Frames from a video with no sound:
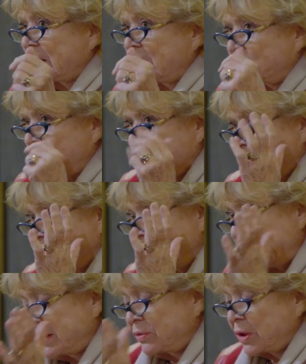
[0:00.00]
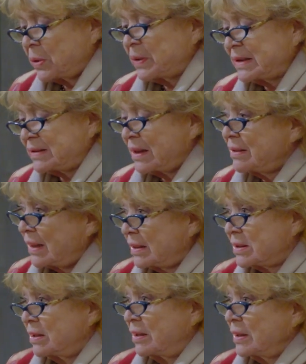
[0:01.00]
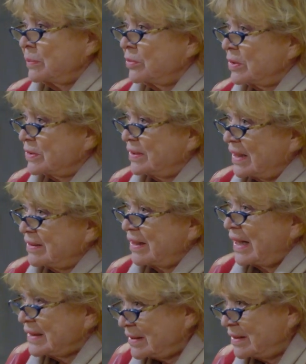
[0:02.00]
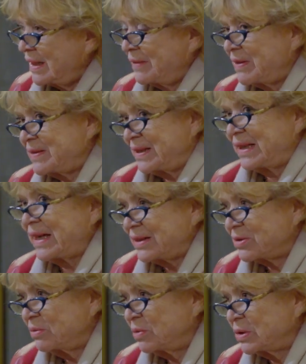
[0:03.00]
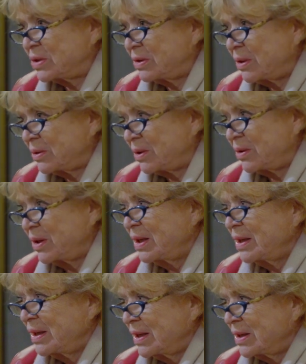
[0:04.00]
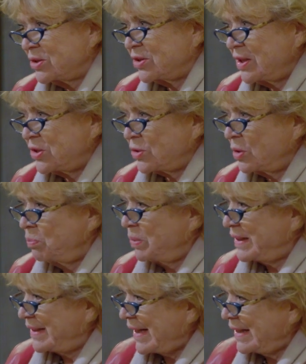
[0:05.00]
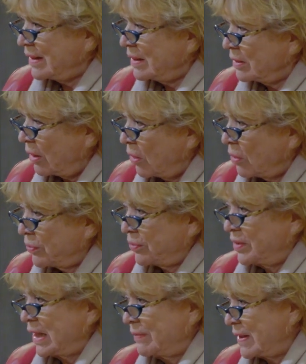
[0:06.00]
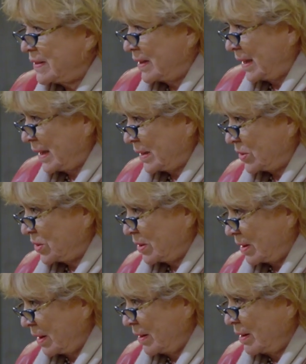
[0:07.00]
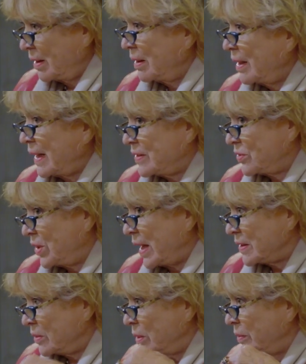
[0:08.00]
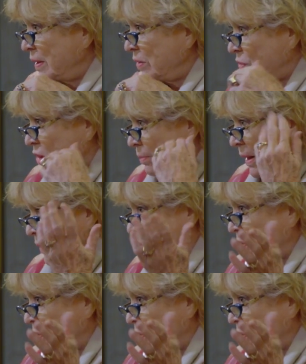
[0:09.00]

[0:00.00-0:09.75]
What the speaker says: So my request at that time was that as the investigation was stuck, she should be taken off the investigation, as she has done this tremendous